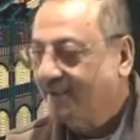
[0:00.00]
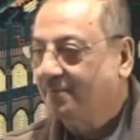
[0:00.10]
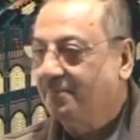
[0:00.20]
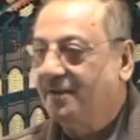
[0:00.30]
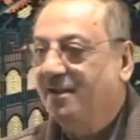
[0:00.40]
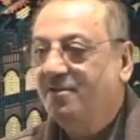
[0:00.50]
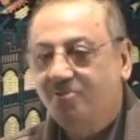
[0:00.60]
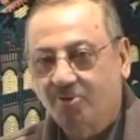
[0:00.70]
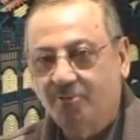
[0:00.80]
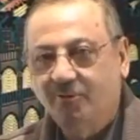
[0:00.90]
Bi
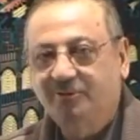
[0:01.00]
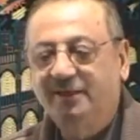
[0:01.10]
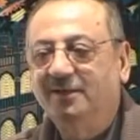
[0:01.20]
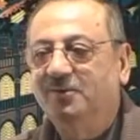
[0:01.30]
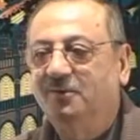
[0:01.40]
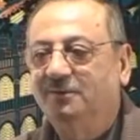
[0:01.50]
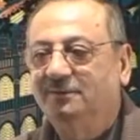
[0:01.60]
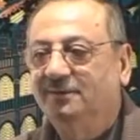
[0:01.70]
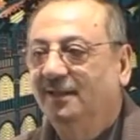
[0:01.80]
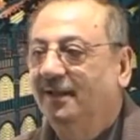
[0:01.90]
thubuti nun.
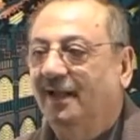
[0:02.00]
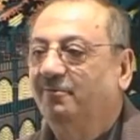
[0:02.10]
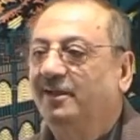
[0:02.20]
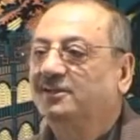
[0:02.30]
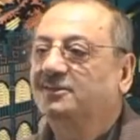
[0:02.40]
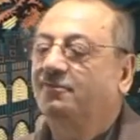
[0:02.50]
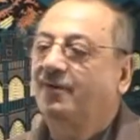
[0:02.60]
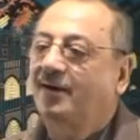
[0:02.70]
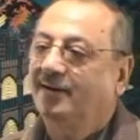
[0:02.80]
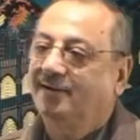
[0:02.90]
And where is the
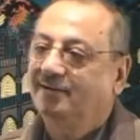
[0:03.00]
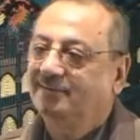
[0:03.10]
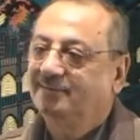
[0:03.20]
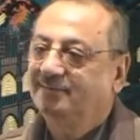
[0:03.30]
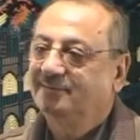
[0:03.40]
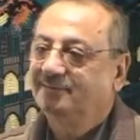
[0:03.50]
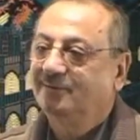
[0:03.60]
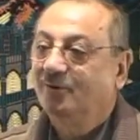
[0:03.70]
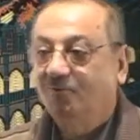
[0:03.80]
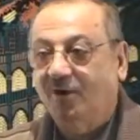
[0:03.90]
file?
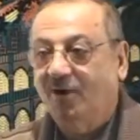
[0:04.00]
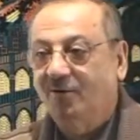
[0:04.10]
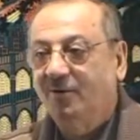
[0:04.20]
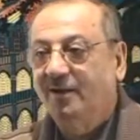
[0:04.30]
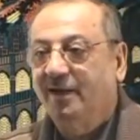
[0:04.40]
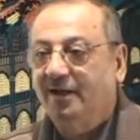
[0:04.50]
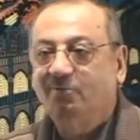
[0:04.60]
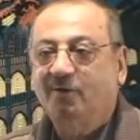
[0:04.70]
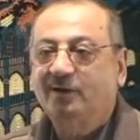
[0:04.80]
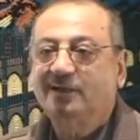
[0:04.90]
Wow. And
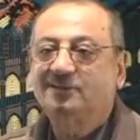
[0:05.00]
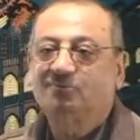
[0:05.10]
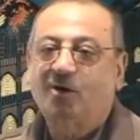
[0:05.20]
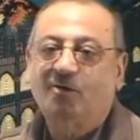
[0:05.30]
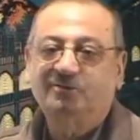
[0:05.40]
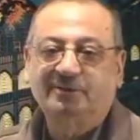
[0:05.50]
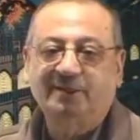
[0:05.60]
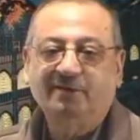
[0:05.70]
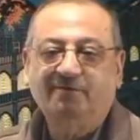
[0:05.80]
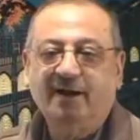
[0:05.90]
what does wow
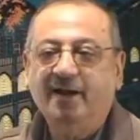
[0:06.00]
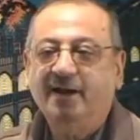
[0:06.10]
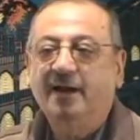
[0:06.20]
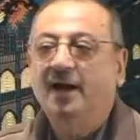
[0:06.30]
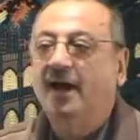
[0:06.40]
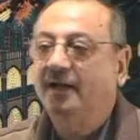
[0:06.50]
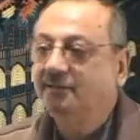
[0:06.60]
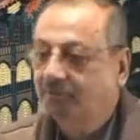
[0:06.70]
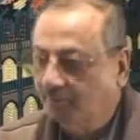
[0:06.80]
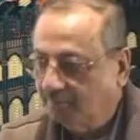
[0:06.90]
signify?
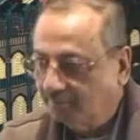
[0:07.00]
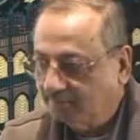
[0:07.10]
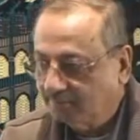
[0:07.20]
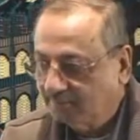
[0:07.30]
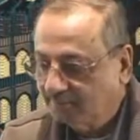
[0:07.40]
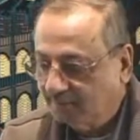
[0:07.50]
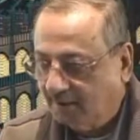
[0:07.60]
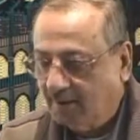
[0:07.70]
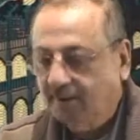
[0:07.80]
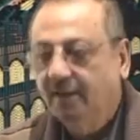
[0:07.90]
Antum. Huh?